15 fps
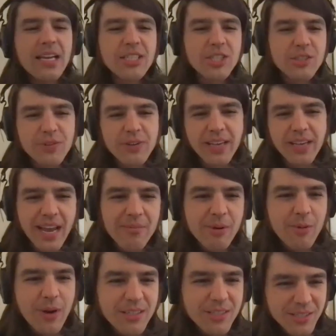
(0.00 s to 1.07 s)
"Hey, just for
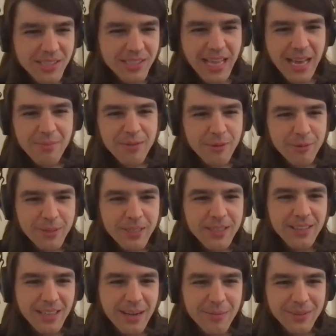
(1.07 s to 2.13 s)
camera, why don't you slap me for
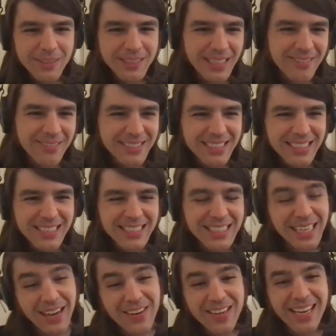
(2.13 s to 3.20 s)
real a couple times?" And she's like,